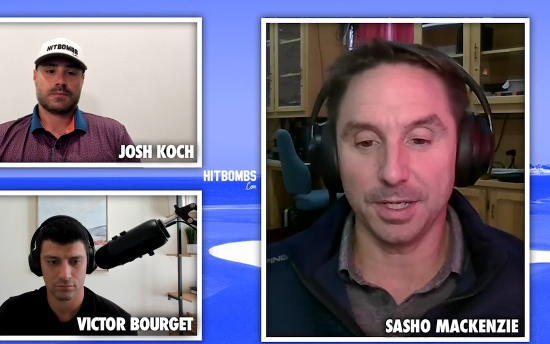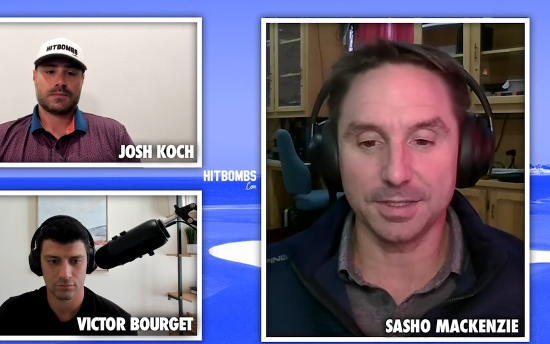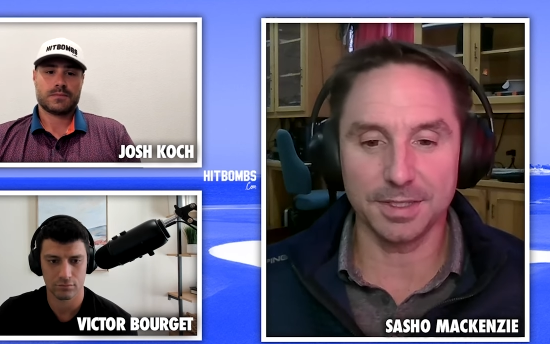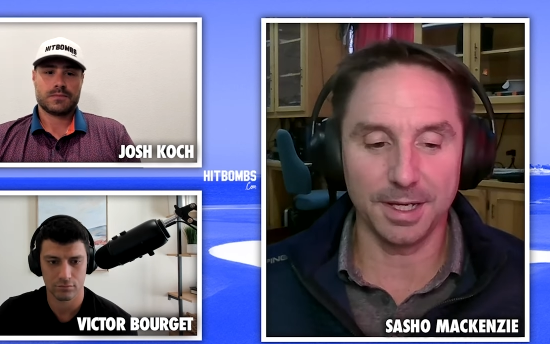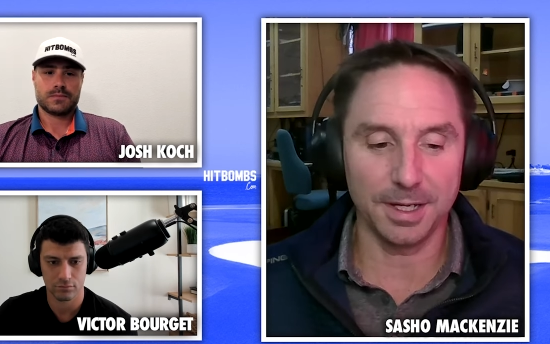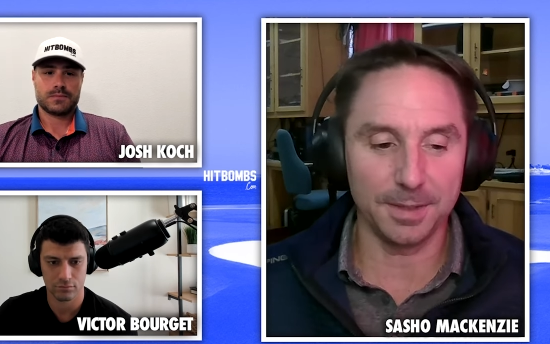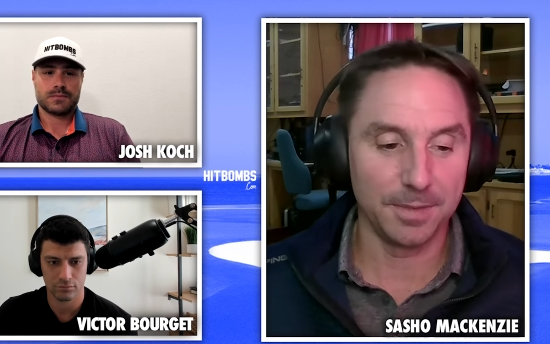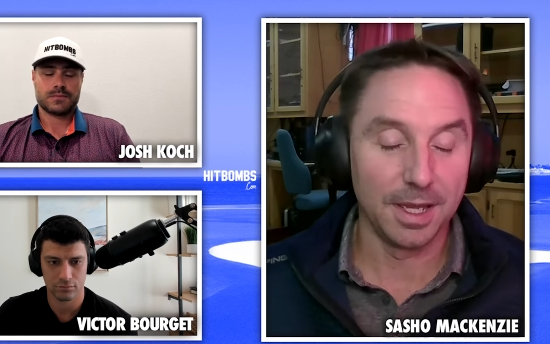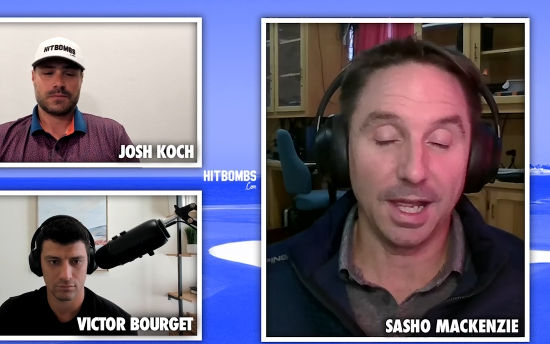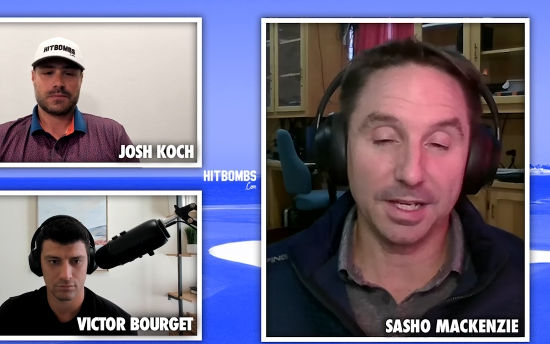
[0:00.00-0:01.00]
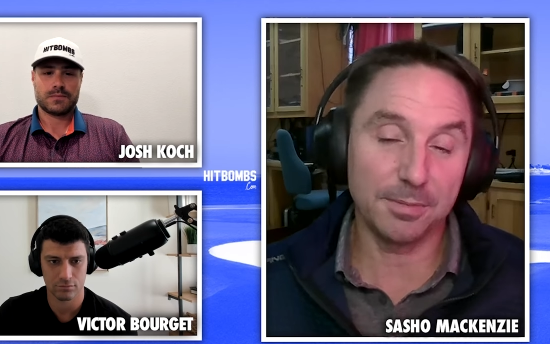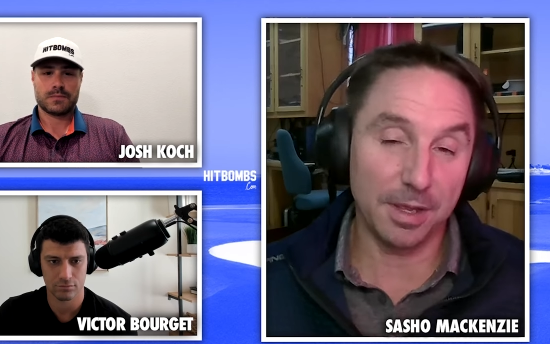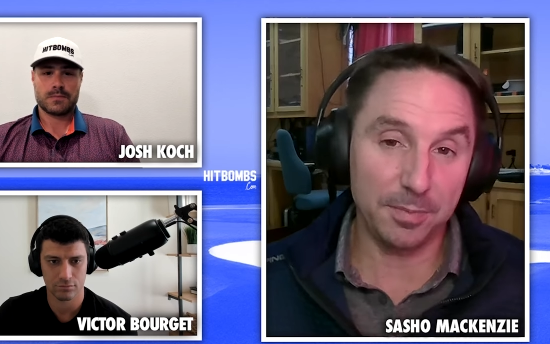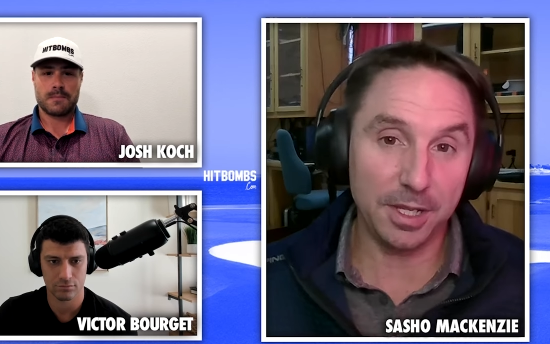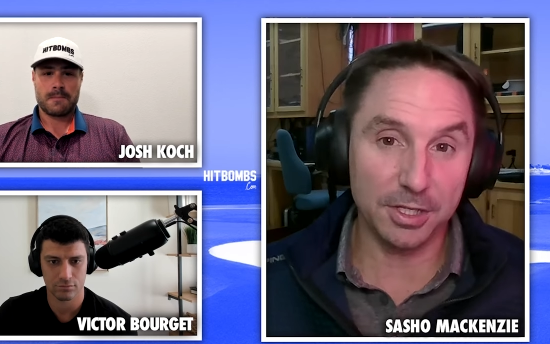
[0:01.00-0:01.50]
Speaker 1: But um, I did
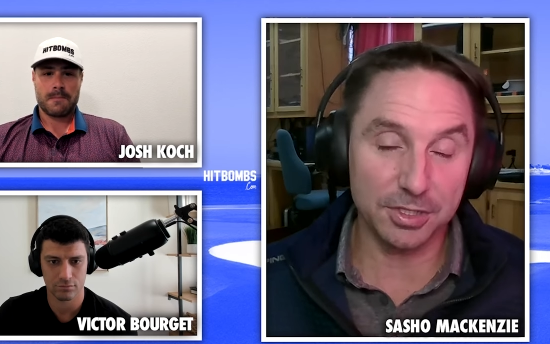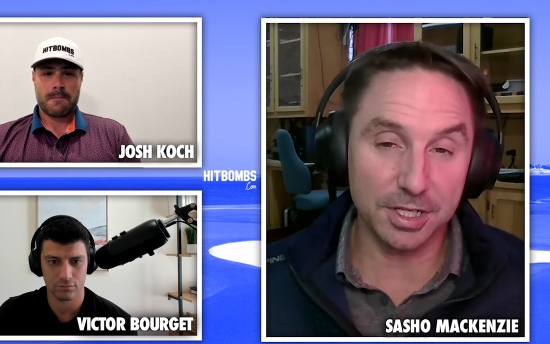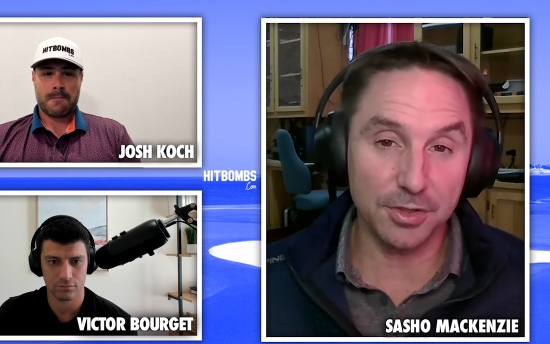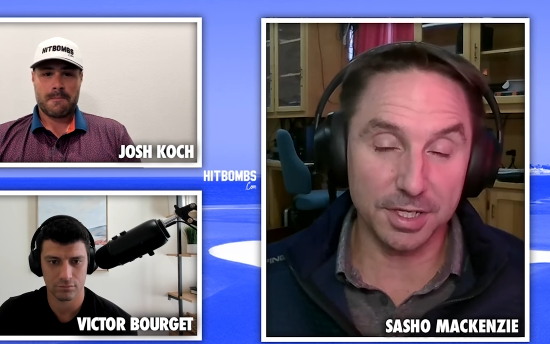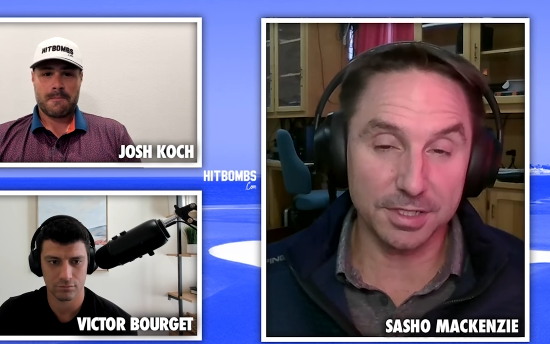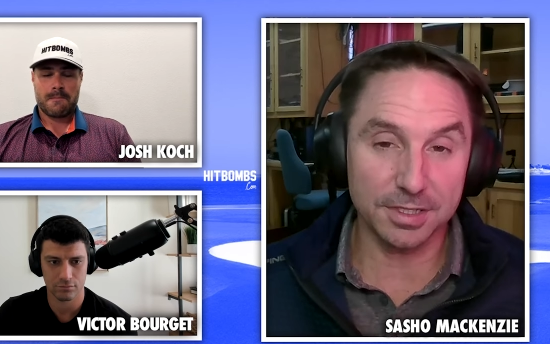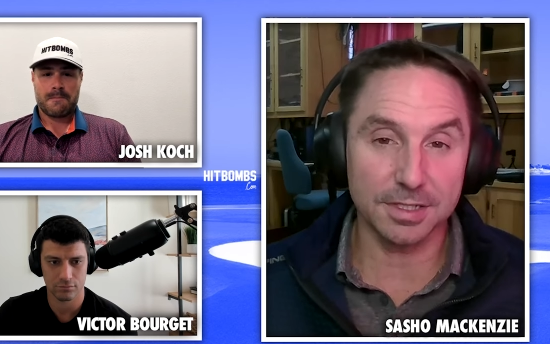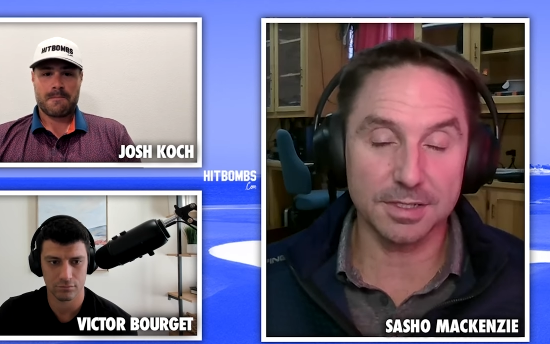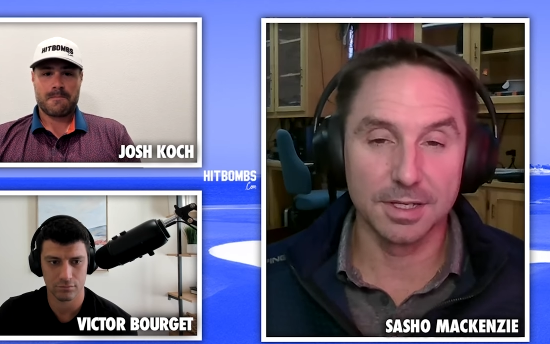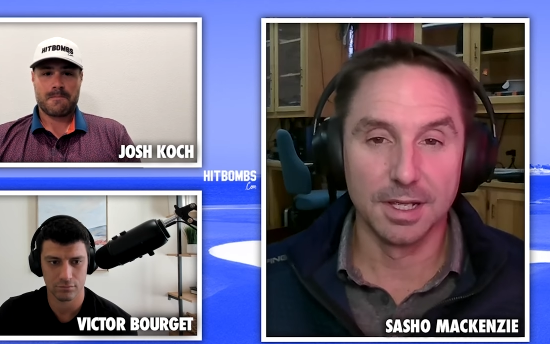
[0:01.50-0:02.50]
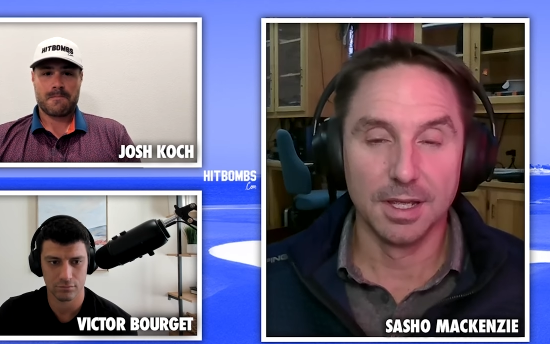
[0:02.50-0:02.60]
my P H D thesis